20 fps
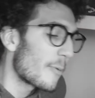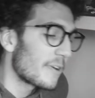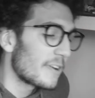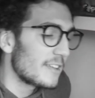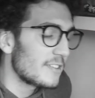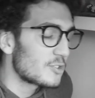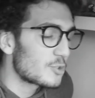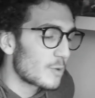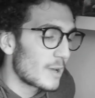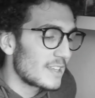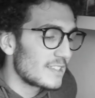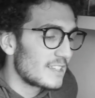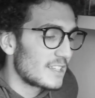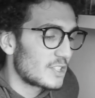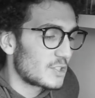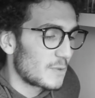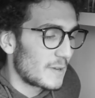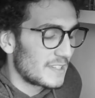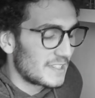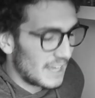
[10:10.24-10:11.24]
in
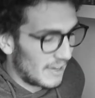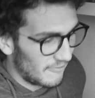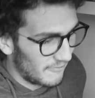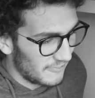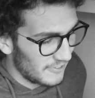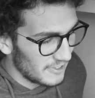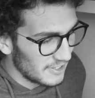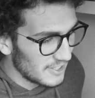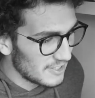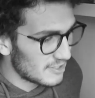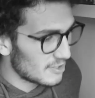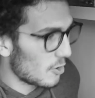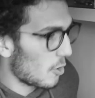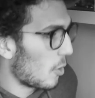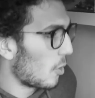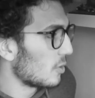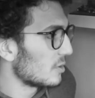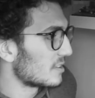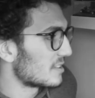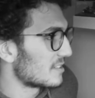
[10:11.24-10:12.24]
2020, I'm feeling so
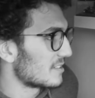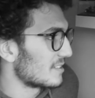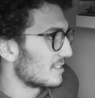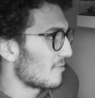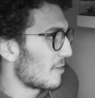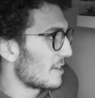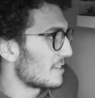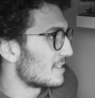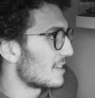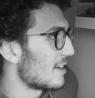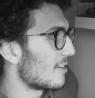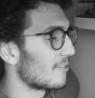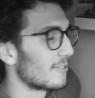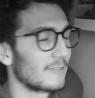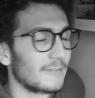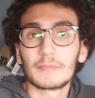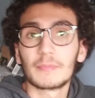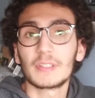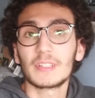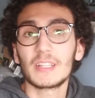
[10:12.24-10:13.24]
old right now.
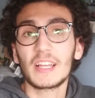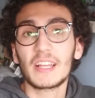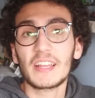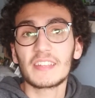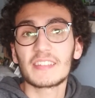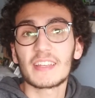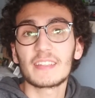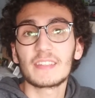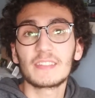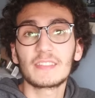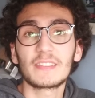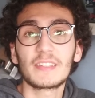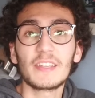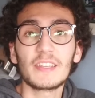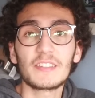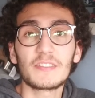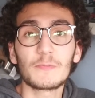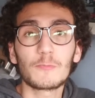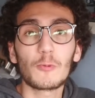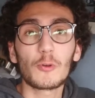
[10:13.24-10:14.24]
But like I said,
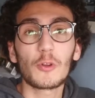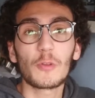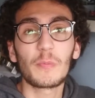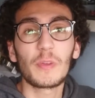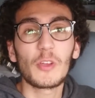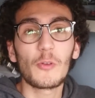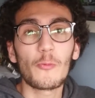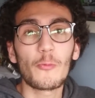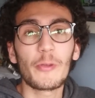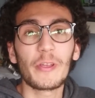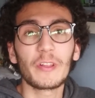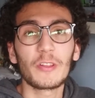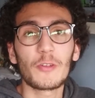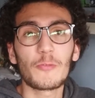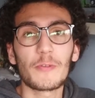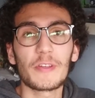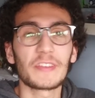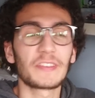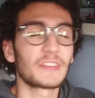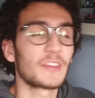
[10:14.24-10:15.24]
this would be really
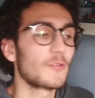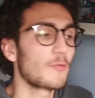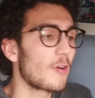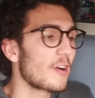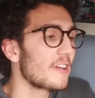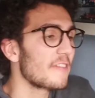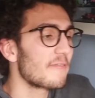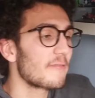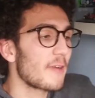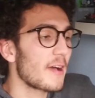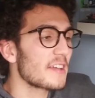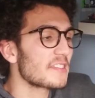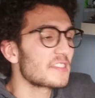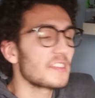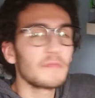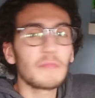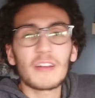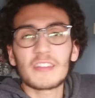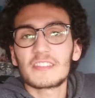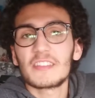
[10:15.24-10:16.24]
risky. What if
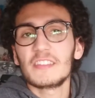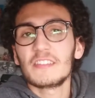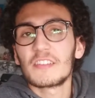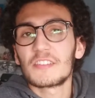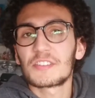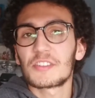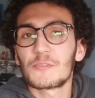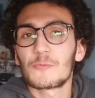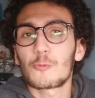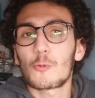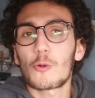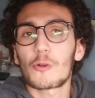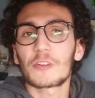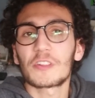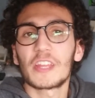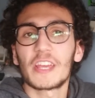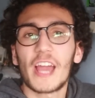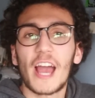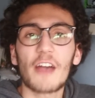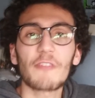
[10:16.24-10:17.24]
Aston Martin doesn't work?
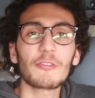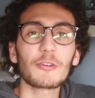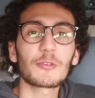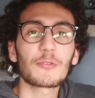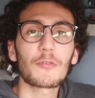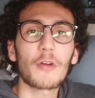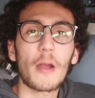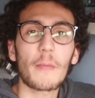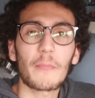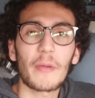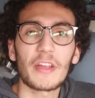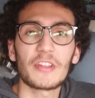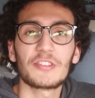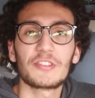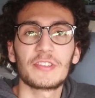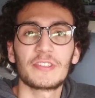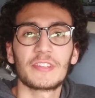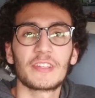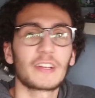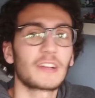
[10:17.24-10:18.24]
They have a crap
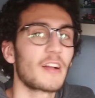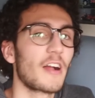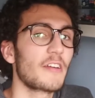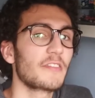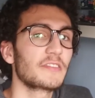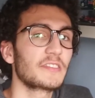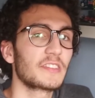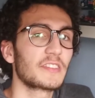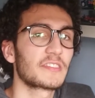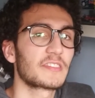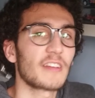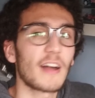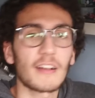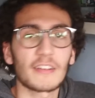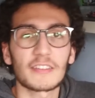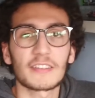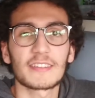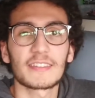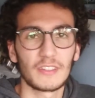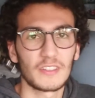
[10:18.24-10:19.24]
engine, the car
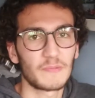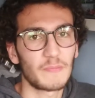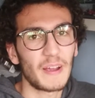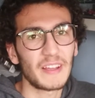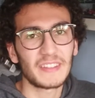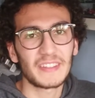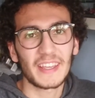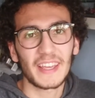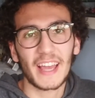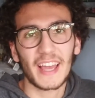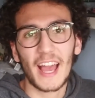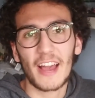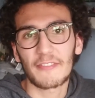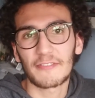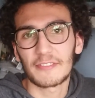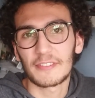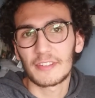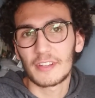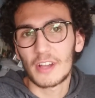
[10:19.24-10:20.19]
sucks, despite they have